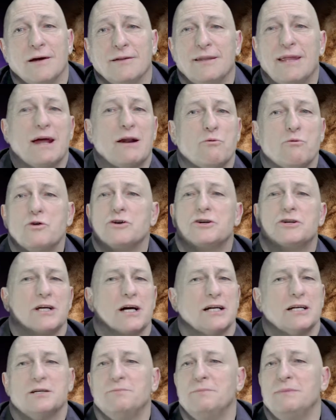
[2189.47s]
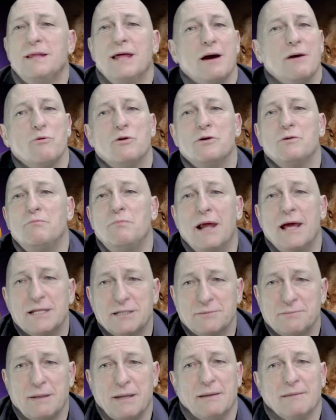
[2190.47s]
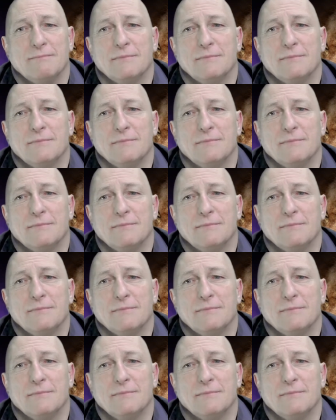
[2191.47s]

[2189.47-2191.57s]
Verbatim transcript: That word touched me, that word blessed me.